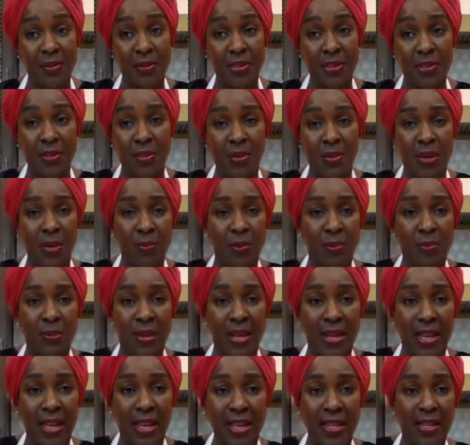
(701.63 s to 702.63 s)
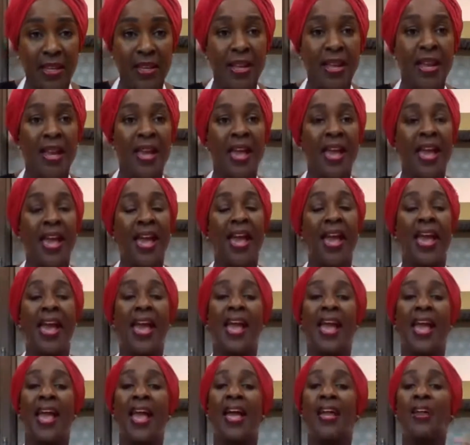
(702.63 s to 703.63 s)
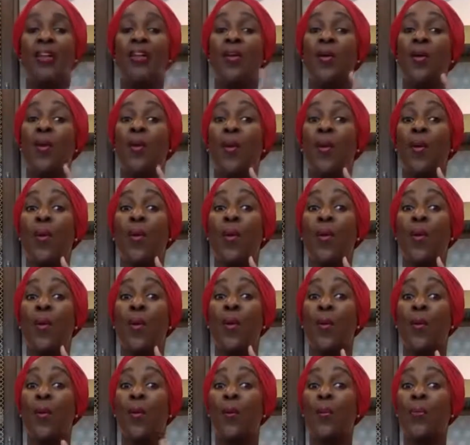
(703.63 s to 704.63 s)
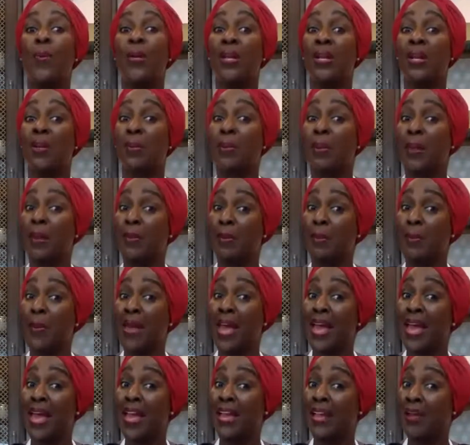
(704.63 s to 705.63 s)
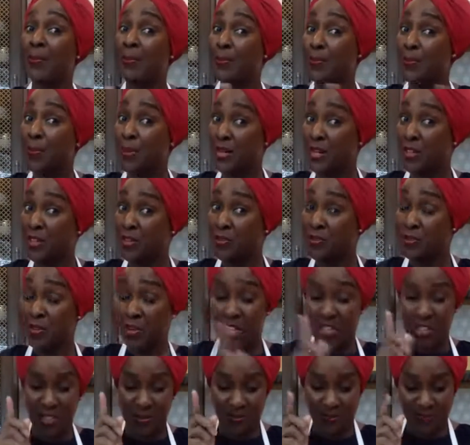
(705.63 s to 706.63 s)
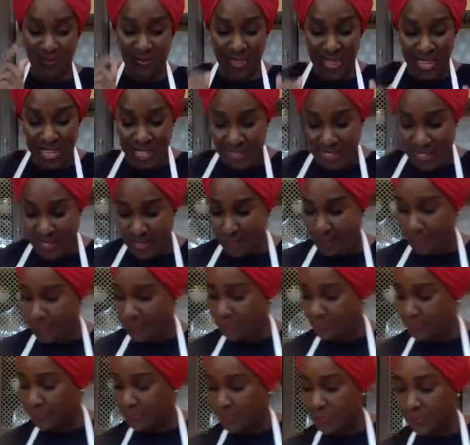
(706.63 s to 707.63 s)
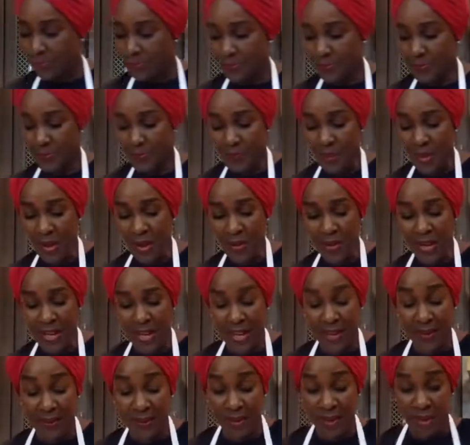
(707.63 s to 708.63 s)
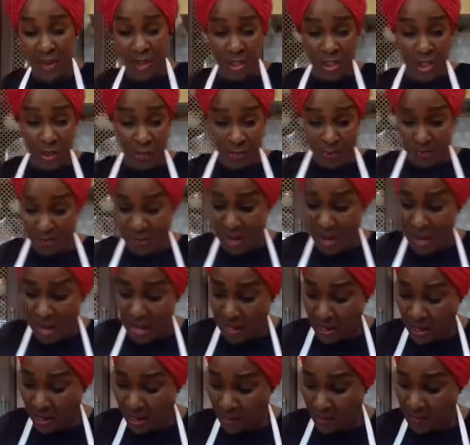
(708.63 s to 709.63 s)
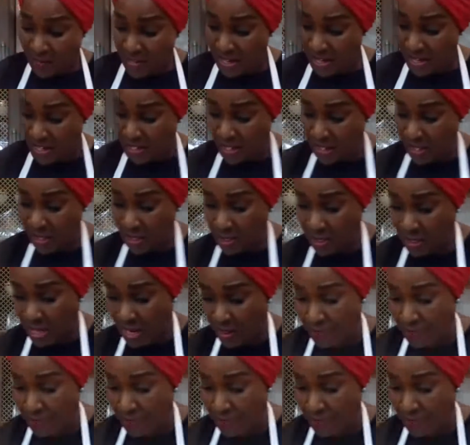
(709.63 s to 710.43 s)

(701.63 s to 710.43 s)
What's going on with my life? And put it in a paper bag and put it in the fridge. That's it. Okay, so we've got our veggies.